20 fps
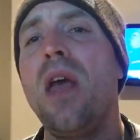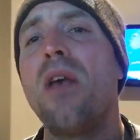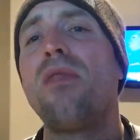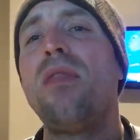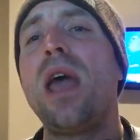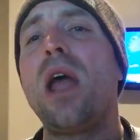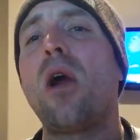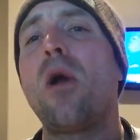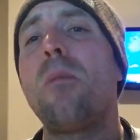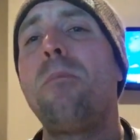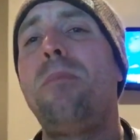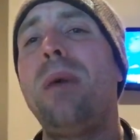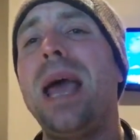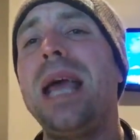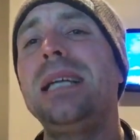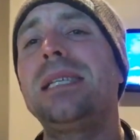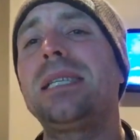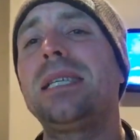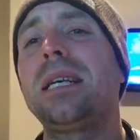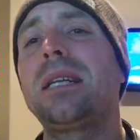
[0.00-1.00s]
They are
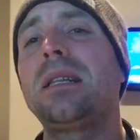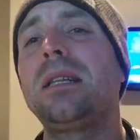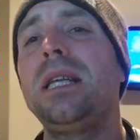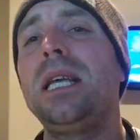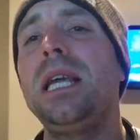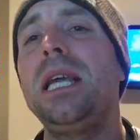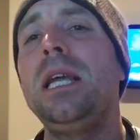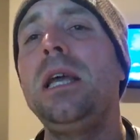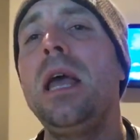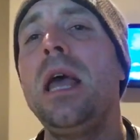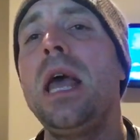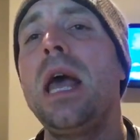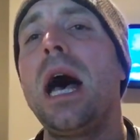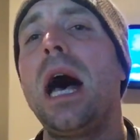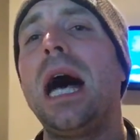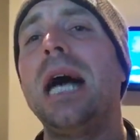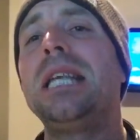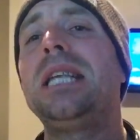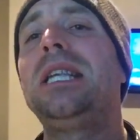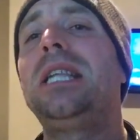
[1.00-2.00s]
basically
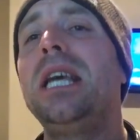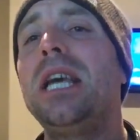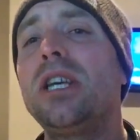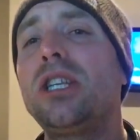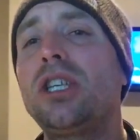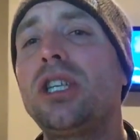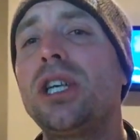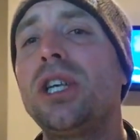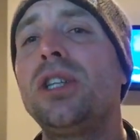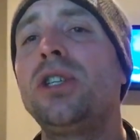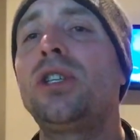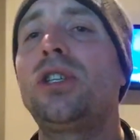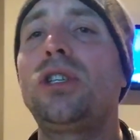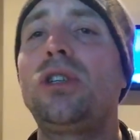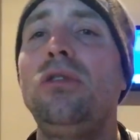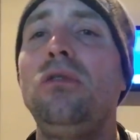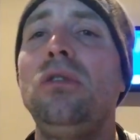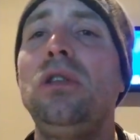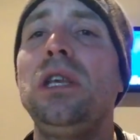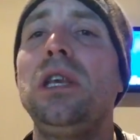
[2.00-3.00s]
additions
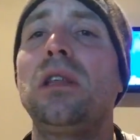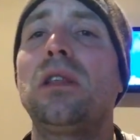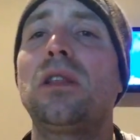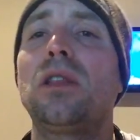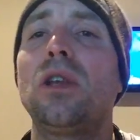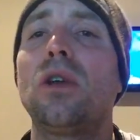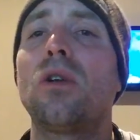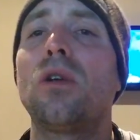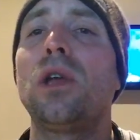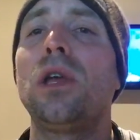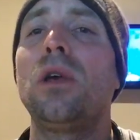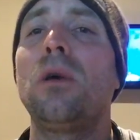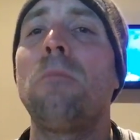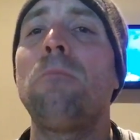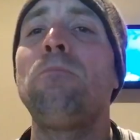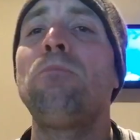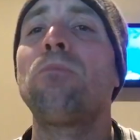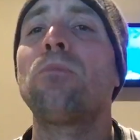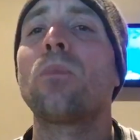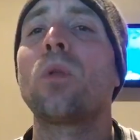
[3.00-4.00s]
to the
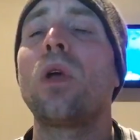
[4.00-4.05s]
Ethereum